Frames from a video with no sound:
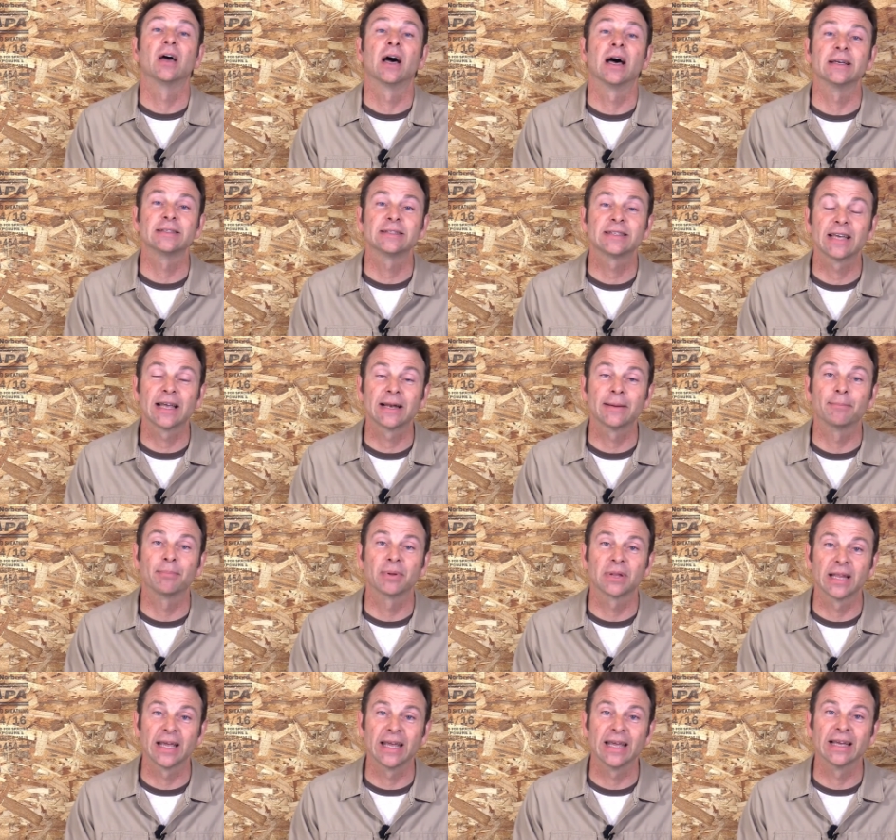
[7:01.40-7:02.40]
a set of
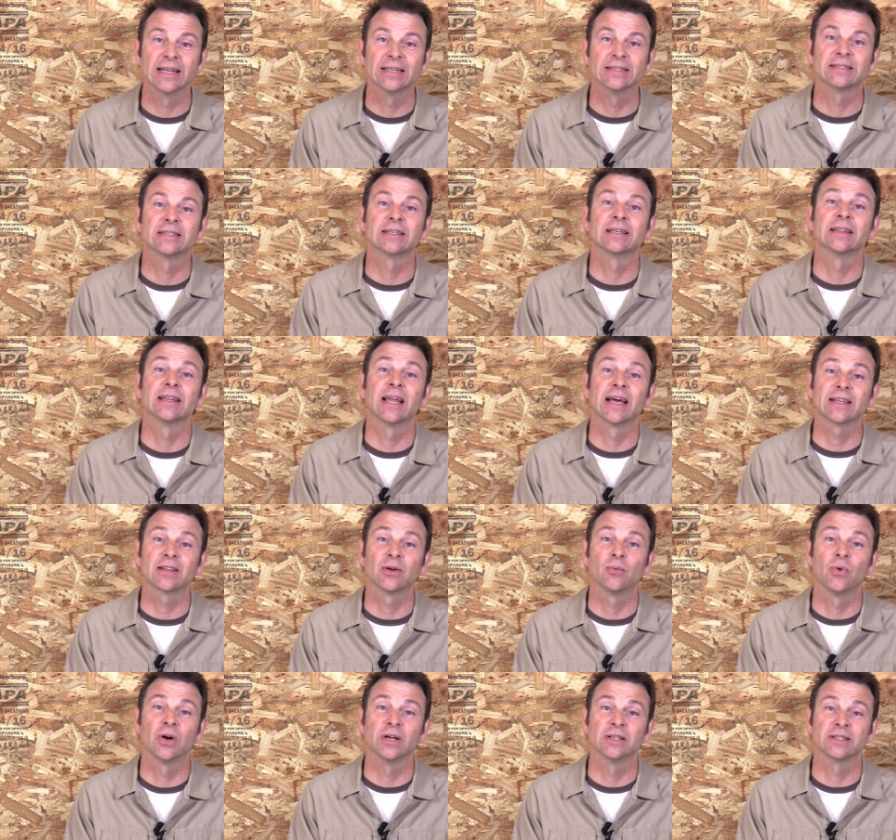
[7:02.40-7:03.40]
plans like
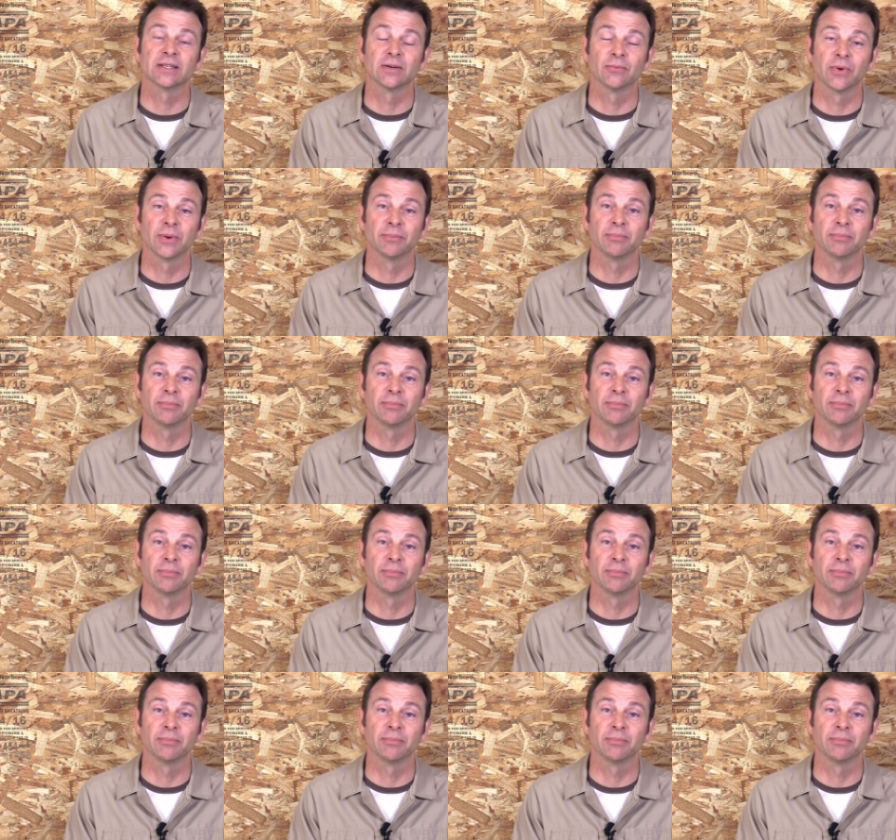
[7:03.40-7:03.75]
the ones that we